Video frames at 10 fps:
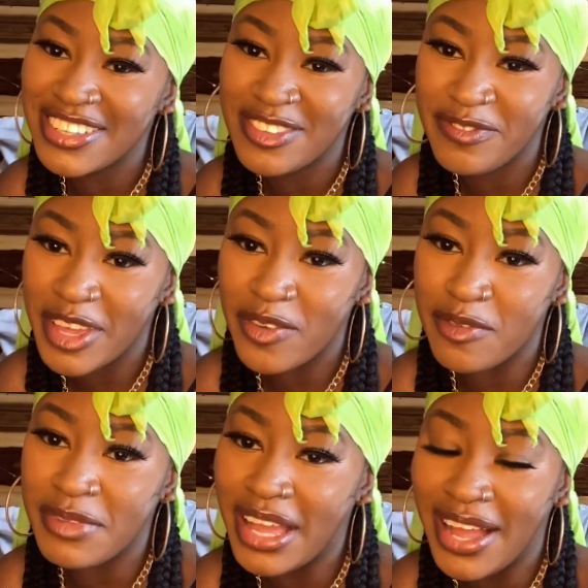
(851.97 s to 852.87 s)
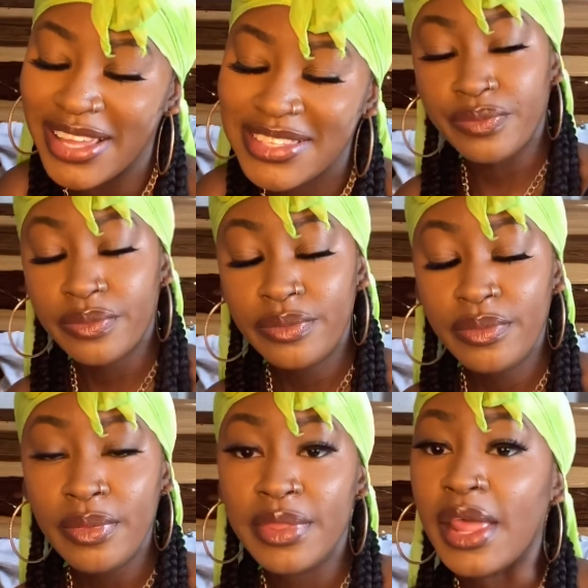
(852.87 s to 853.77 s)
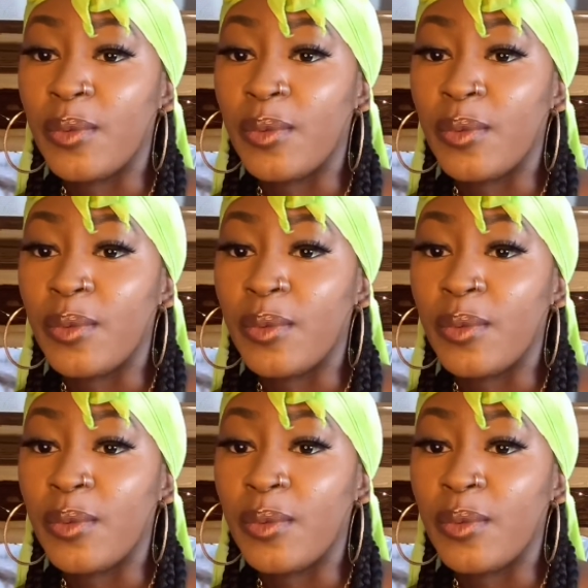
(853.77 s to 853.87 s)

bear with me, guys. Now,